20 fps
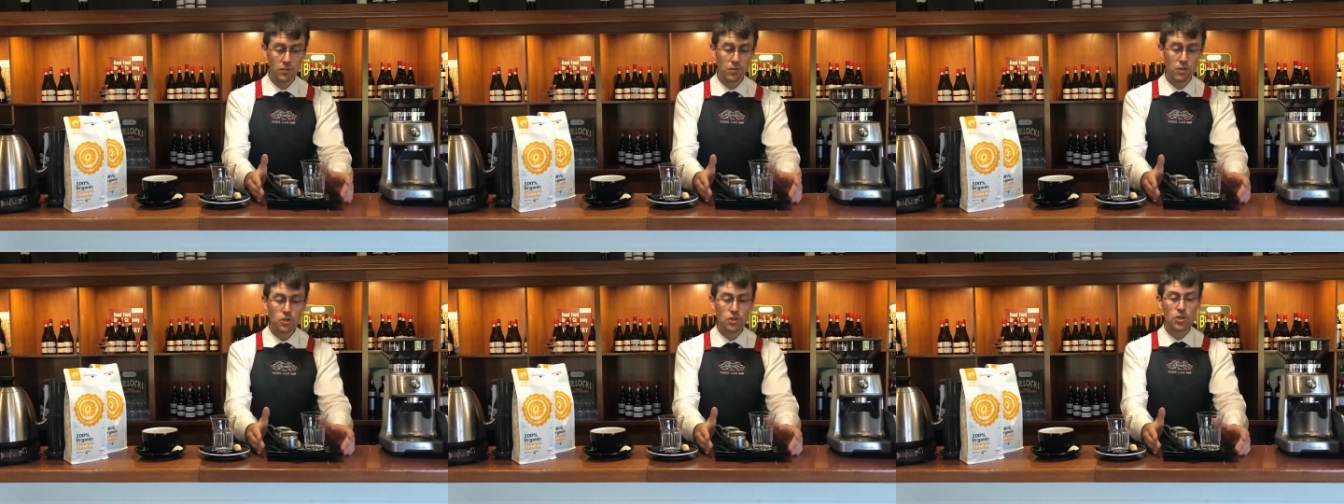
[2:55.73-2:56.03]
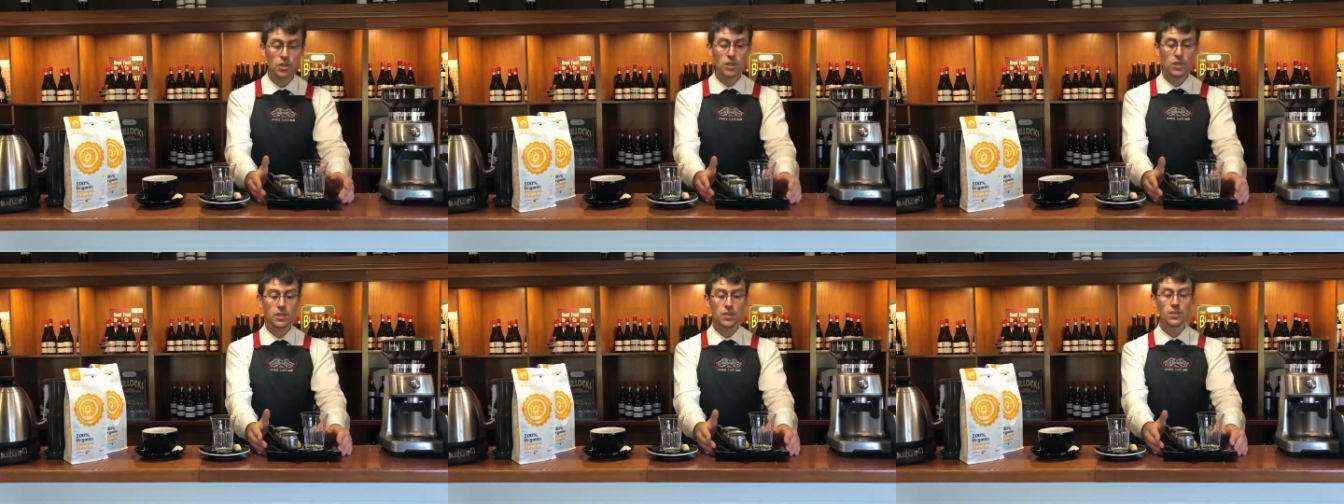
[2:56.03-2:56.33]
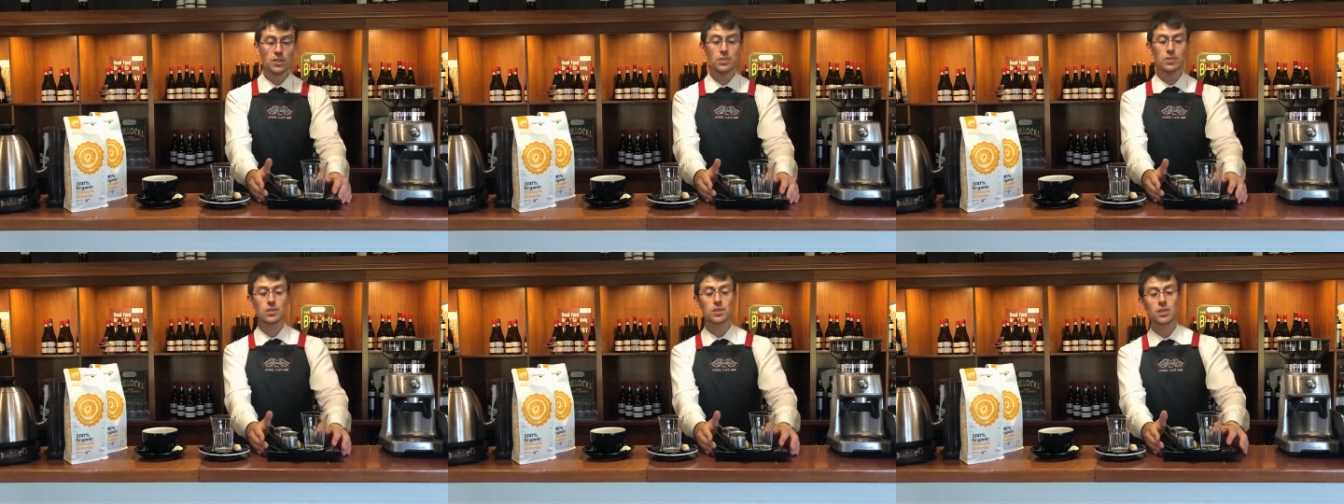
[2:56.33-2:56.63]
which
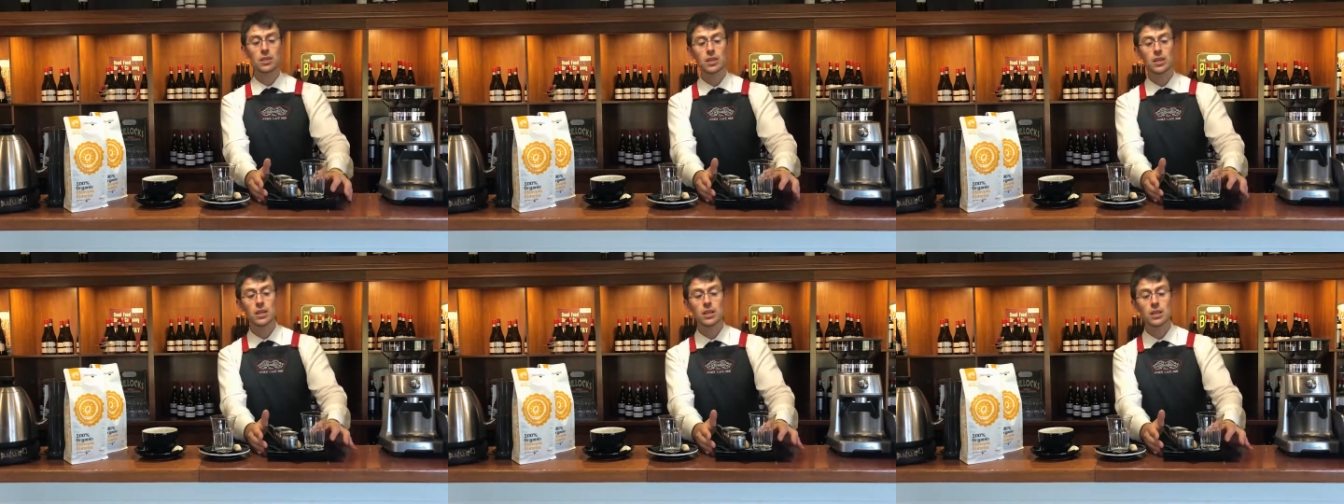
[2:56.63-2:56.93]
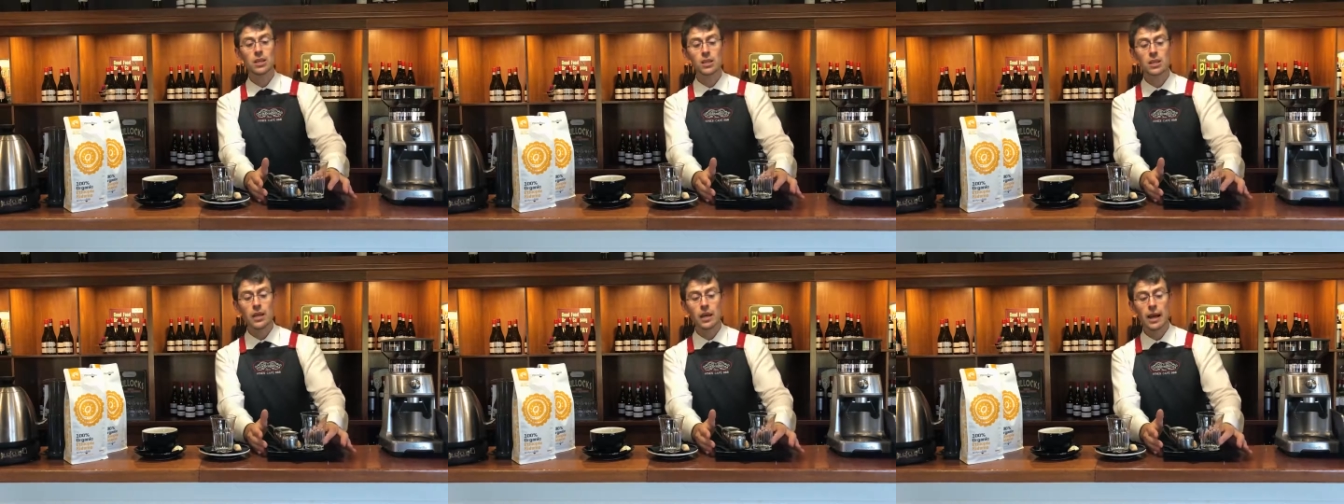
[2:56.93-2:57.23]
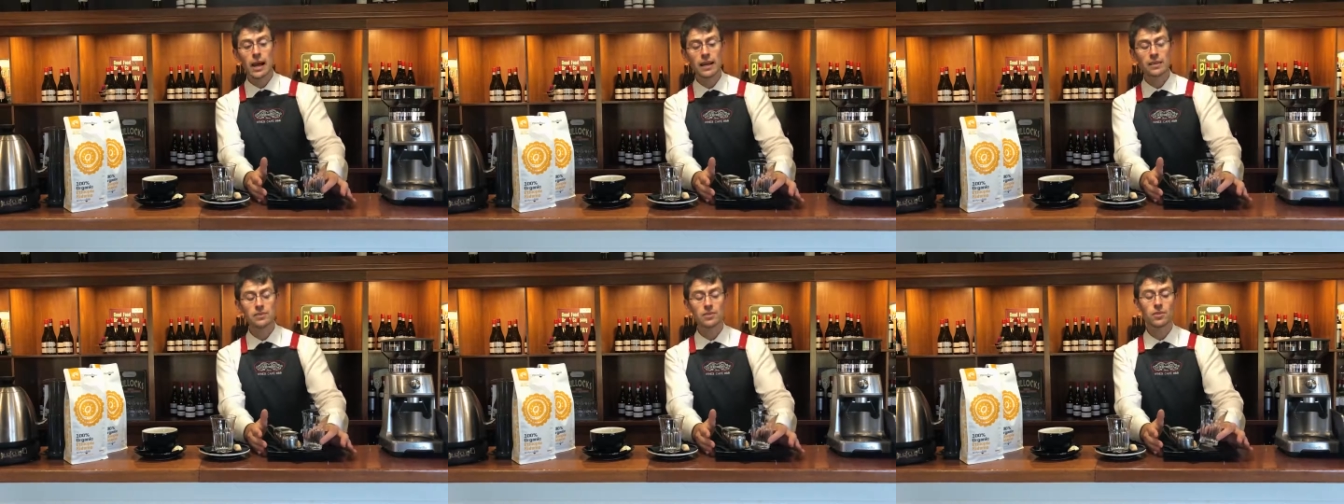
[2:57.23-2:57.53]
is
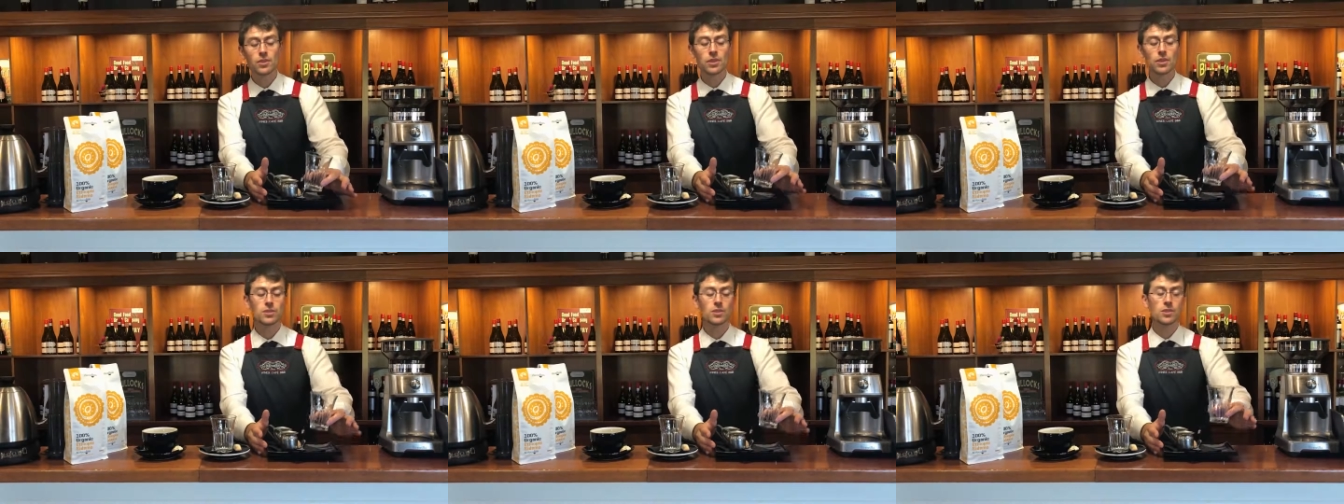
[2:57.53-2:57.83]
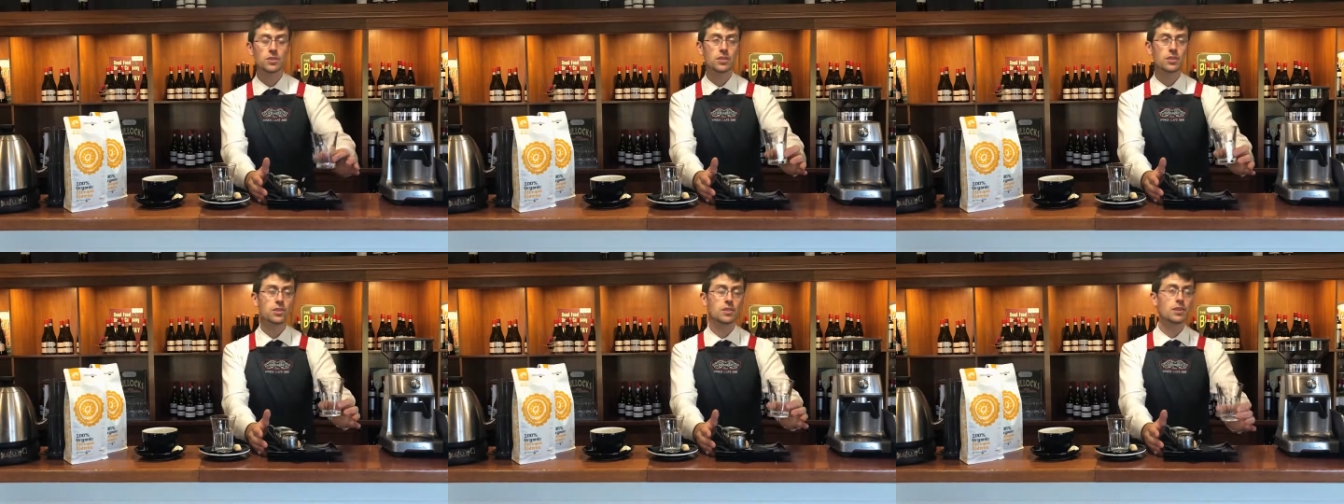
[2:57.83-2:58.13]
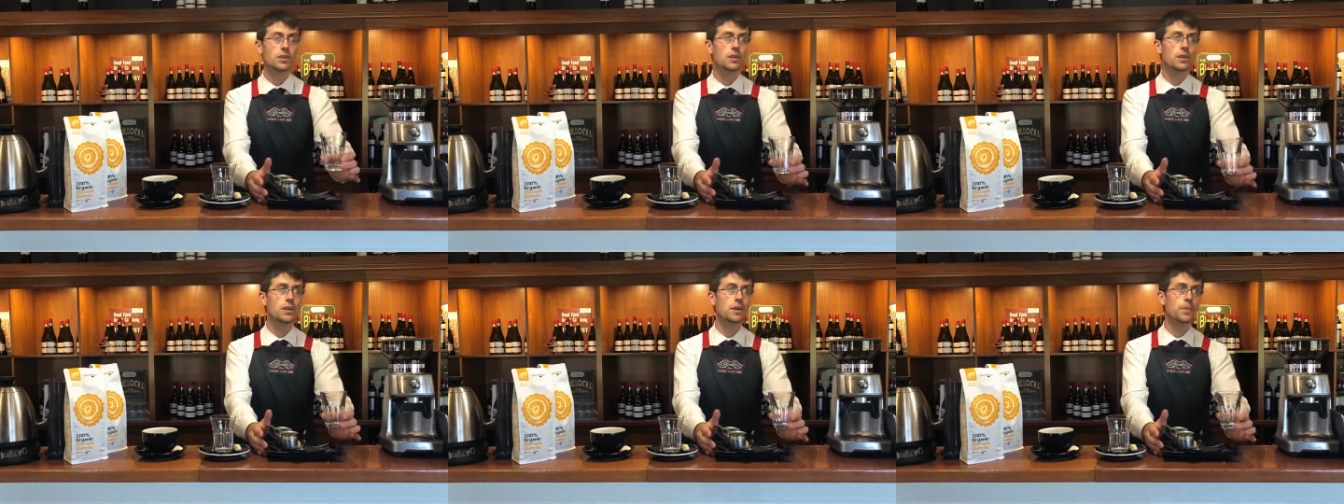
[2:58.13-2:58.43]

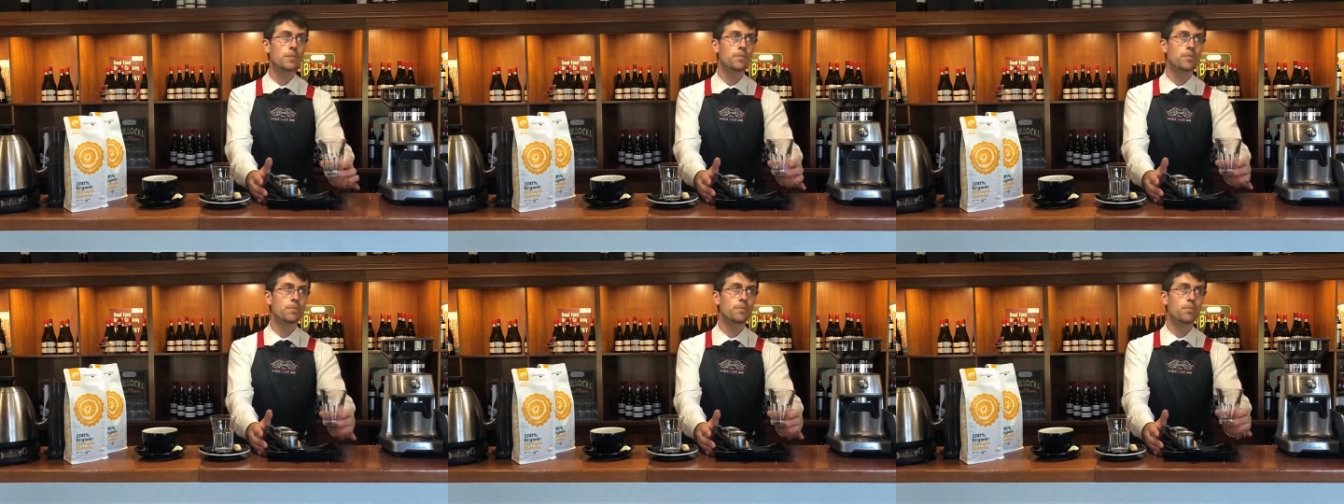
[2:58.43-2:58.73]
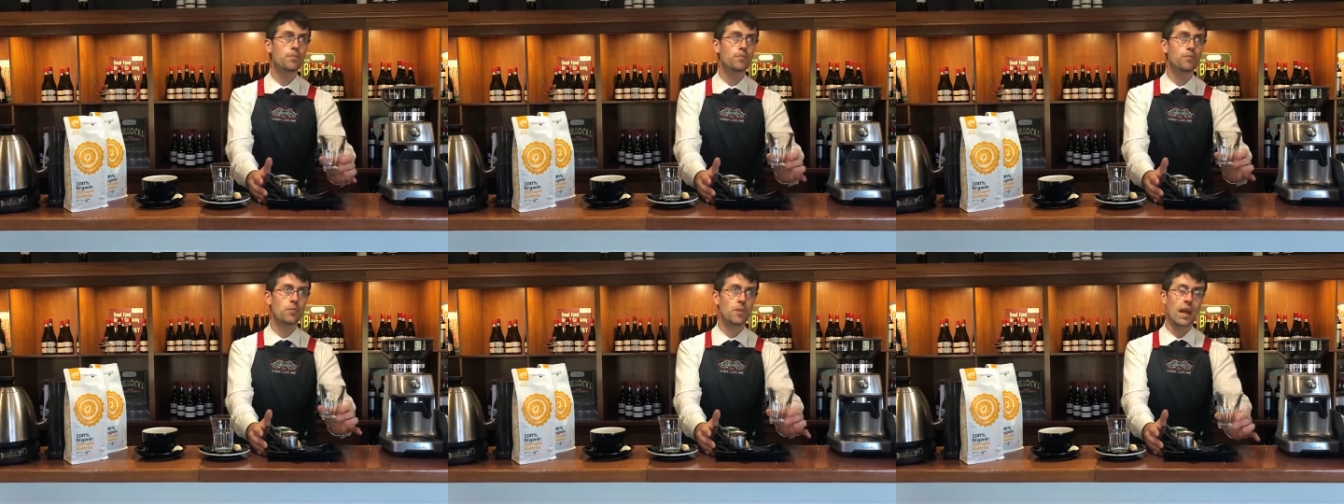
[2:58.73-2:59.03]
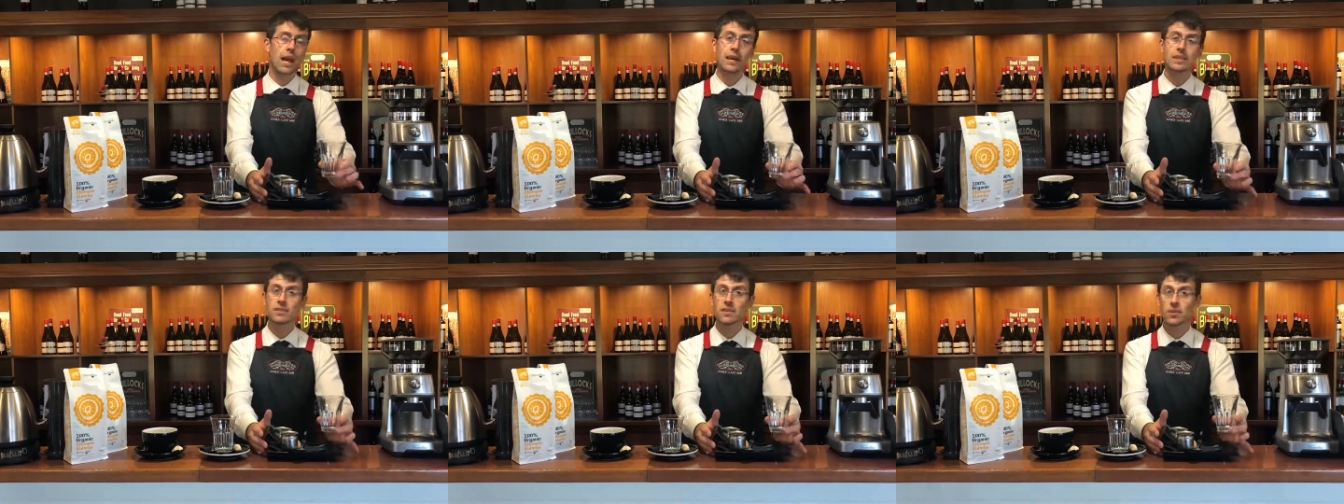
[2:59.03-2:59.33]

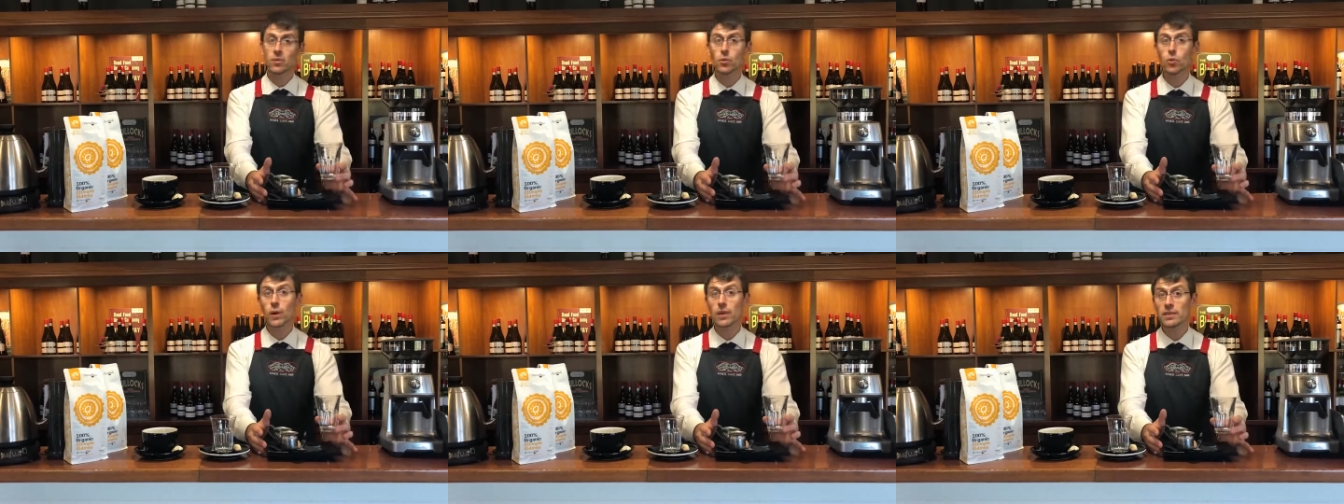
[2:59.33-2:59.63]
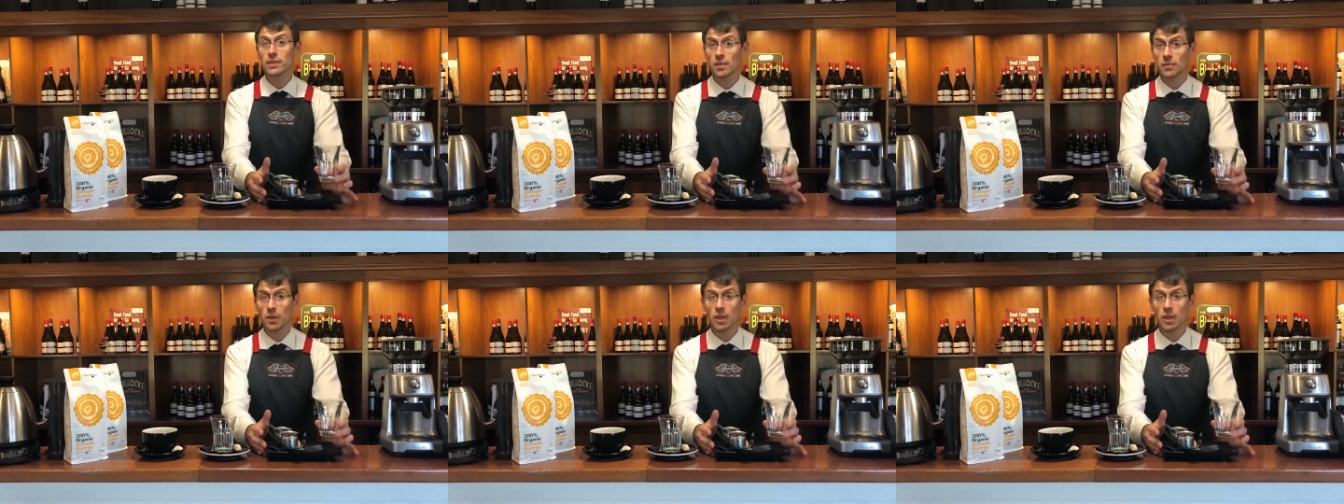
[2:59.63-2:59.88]
120